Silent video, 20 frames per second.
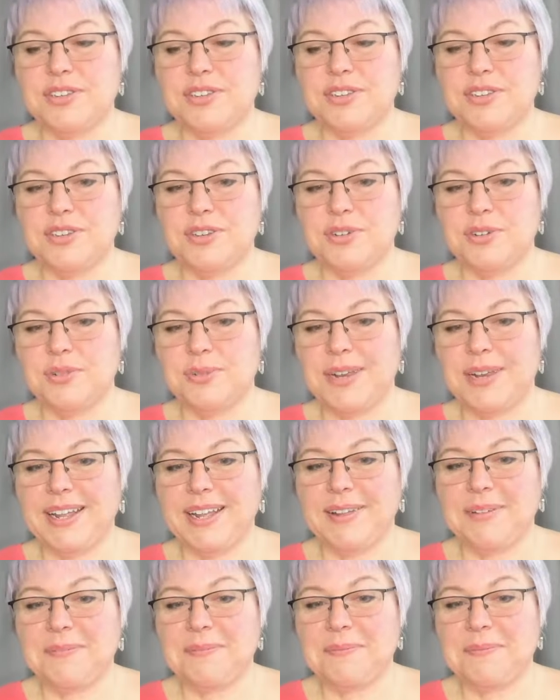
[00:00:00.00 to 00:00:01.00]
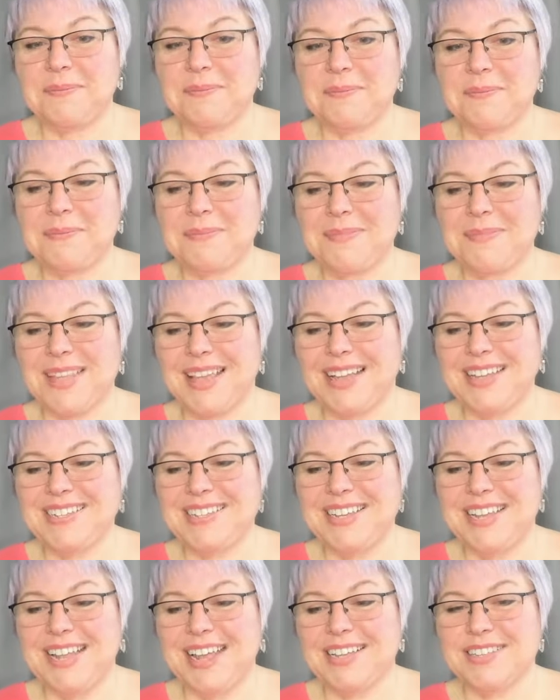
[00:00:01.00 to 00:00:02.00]
to do a reading? I
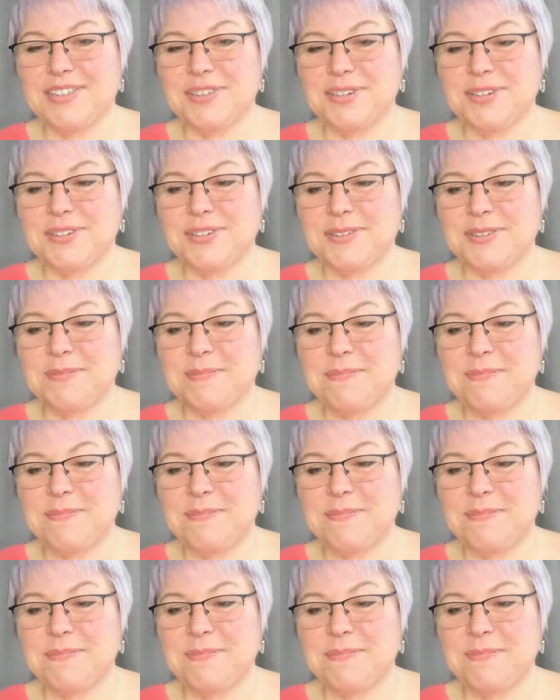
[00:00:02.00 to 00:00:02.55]
see answers.